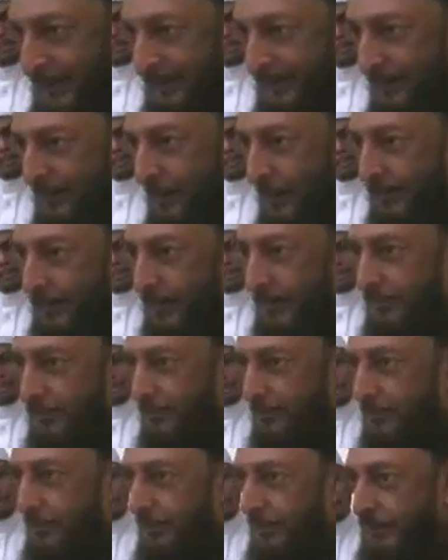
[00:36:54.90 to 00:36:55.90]
in order
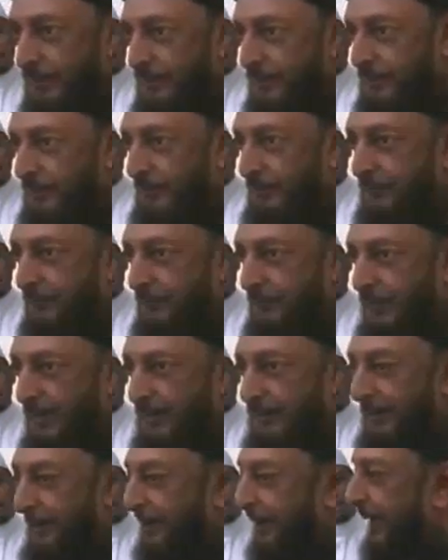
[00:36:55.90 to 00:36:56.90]
to reduce
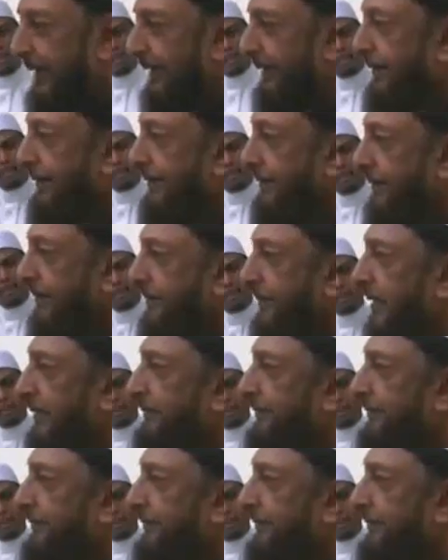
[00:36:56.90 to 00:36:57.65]
mankind to